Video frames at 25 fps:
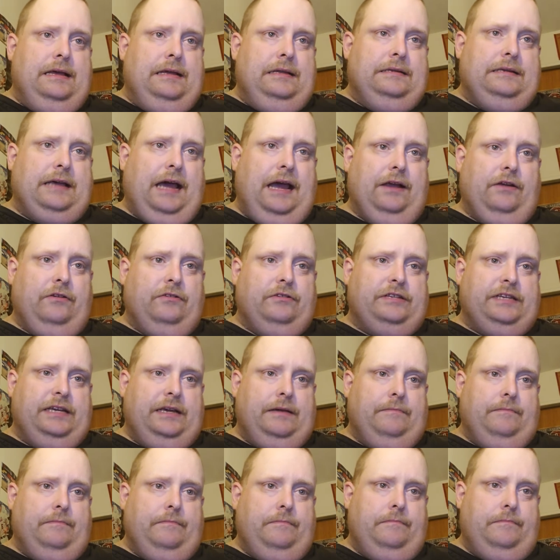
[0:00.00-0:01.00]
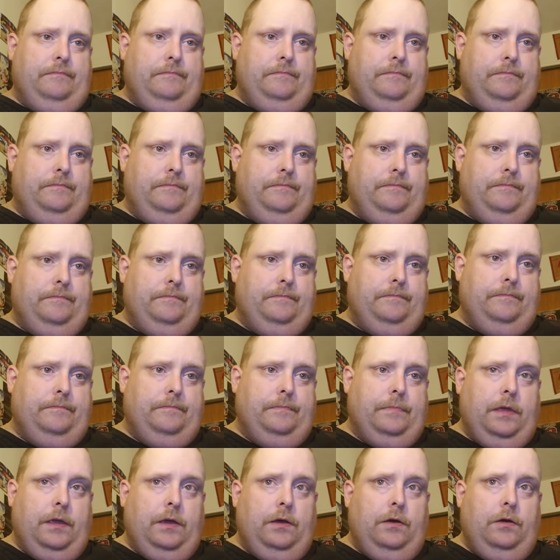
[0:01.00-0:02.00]
Tiger team.
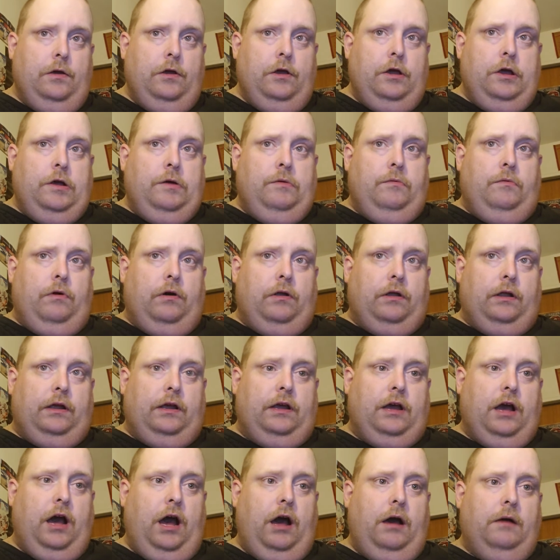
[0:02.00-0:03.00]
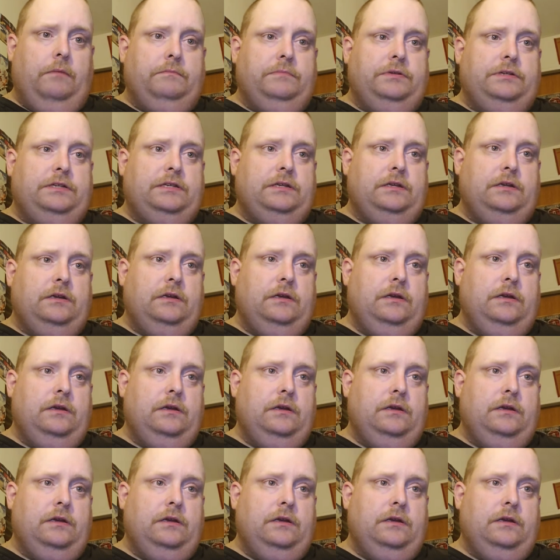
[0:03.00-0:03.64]
While the Cubs